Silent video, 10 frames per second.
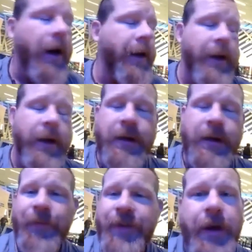
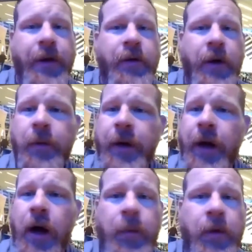he incredibly
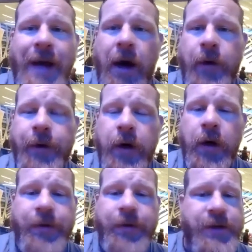humble, down to
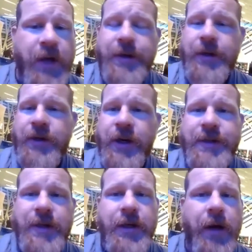earth, just
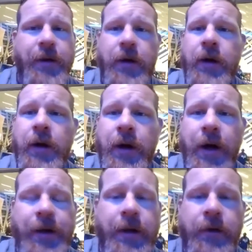just another
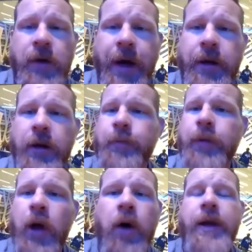another regular
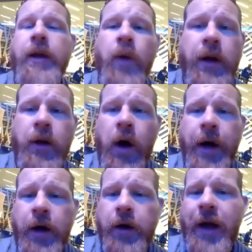bloke that you want to go
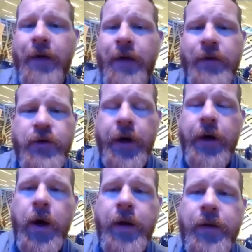on out and have a drink
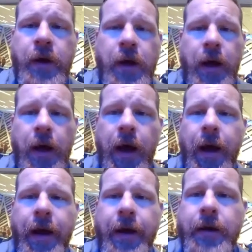with
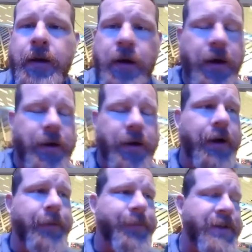and
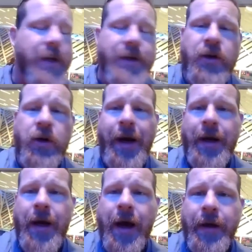uh, such a great
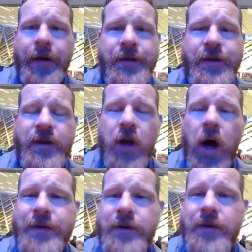guy. Just
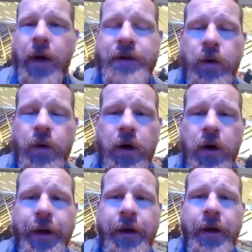lost him way too
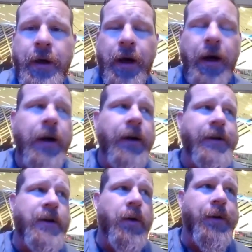early. Uh,
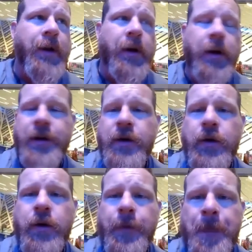so they're going to
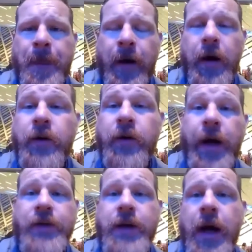do a
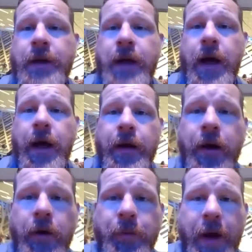great job tonight. You
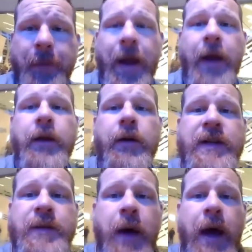know, p- paying their
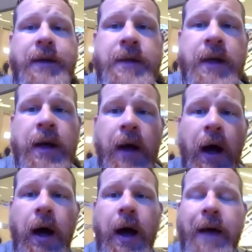respects,
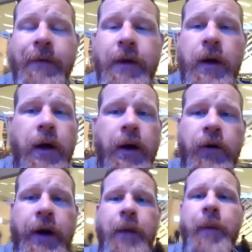uh, having a, a,
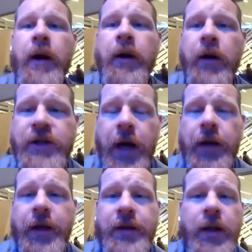great competitor in Jay
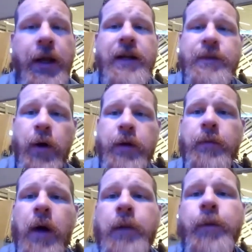Lethal and his brother
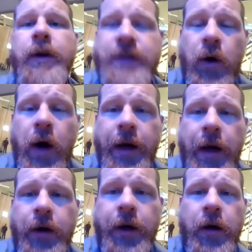Mark Briscoe on
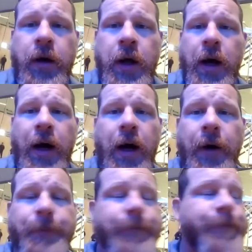out here
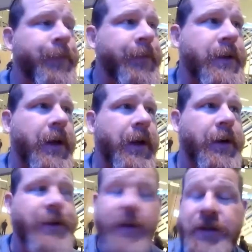um,
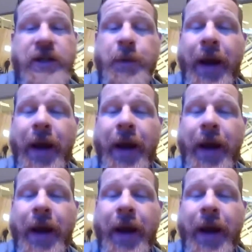uh, to just to pay